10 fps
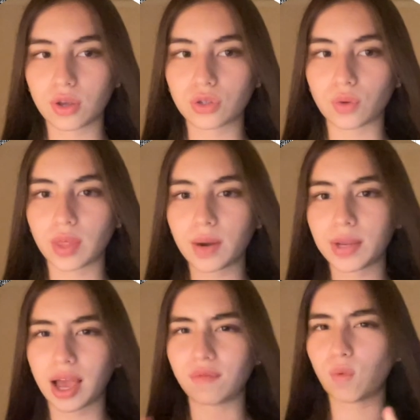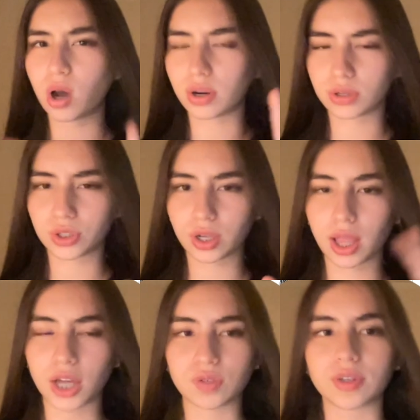So there we have one
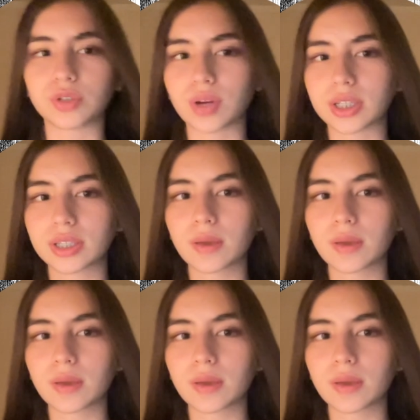clash of interest.